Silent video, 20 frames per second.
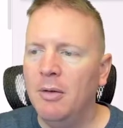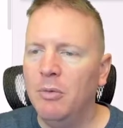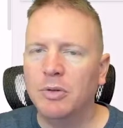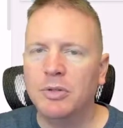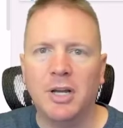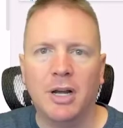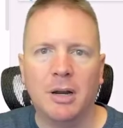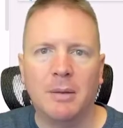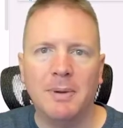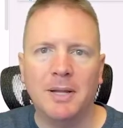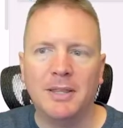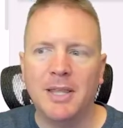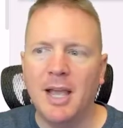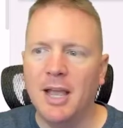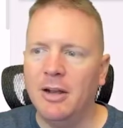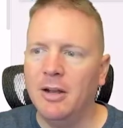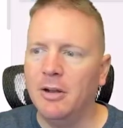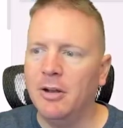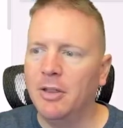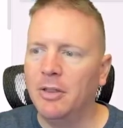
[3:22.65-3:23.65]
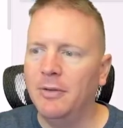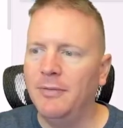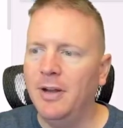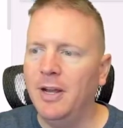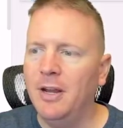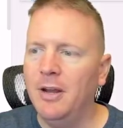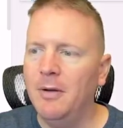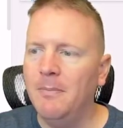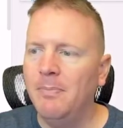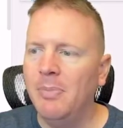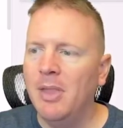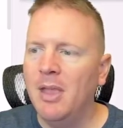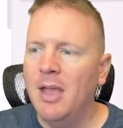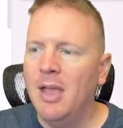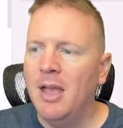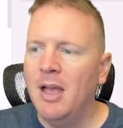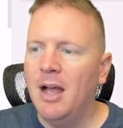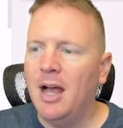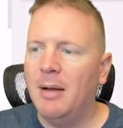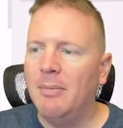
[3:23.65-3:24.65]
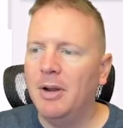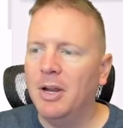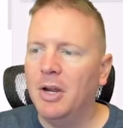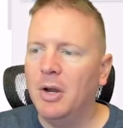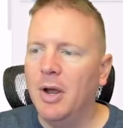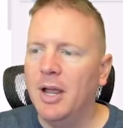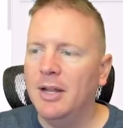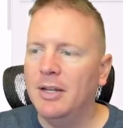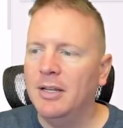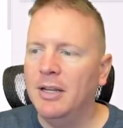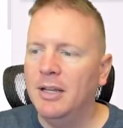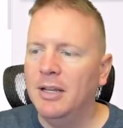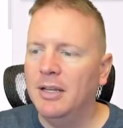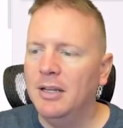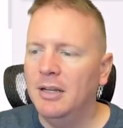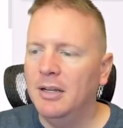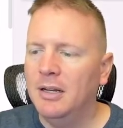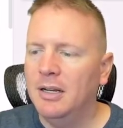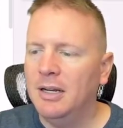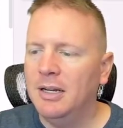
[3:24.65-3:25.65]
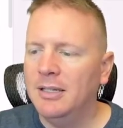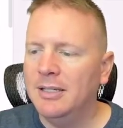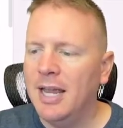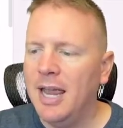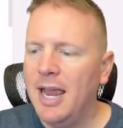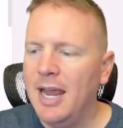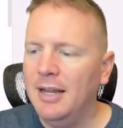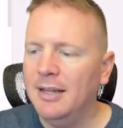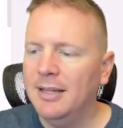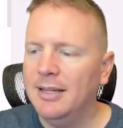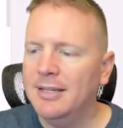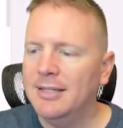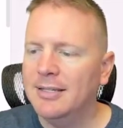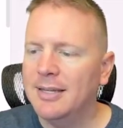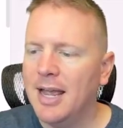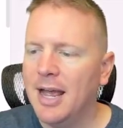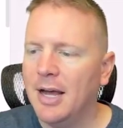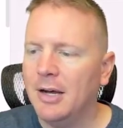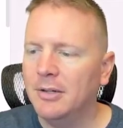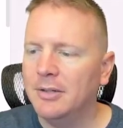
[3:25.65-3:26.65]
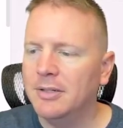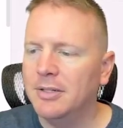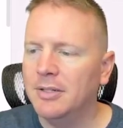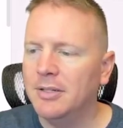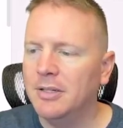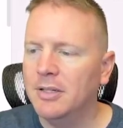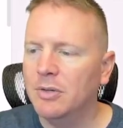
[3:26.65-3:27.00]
We'll talk about that in another video. I'm going to go ahead and take this out.